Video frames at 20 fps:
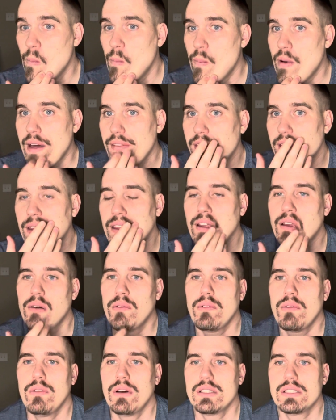I think
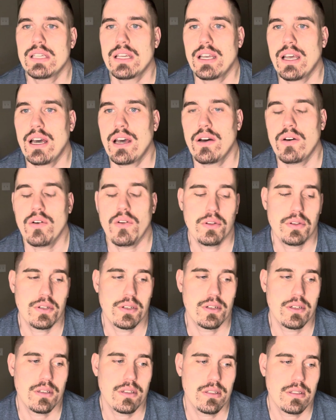once I got
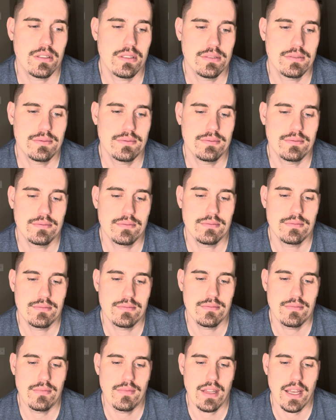older,
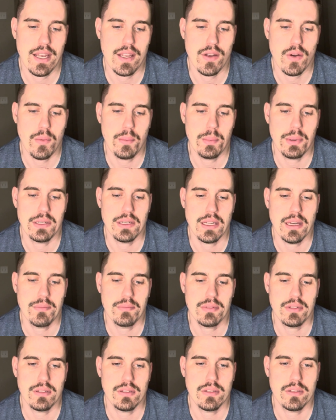I opened up
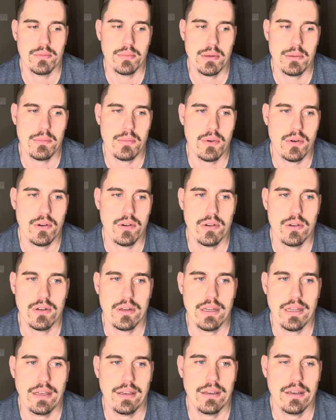a little bit more
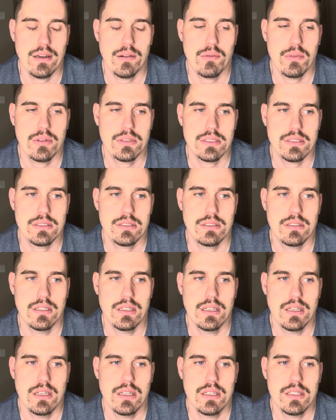and I wasn't
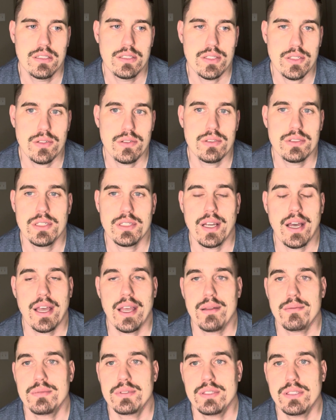too shy.
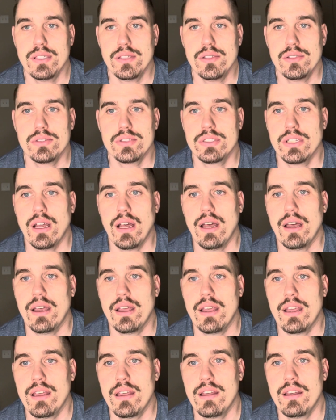I'm still
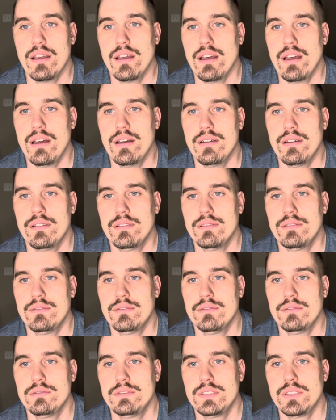shy
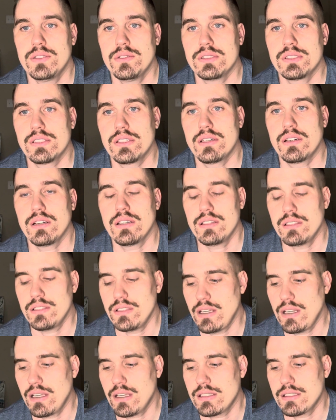to a certain
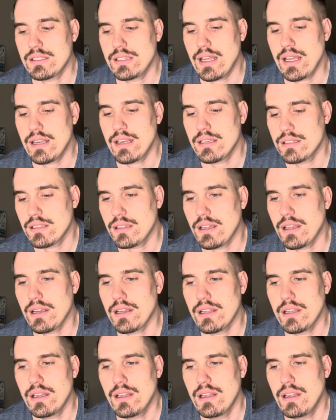extent, like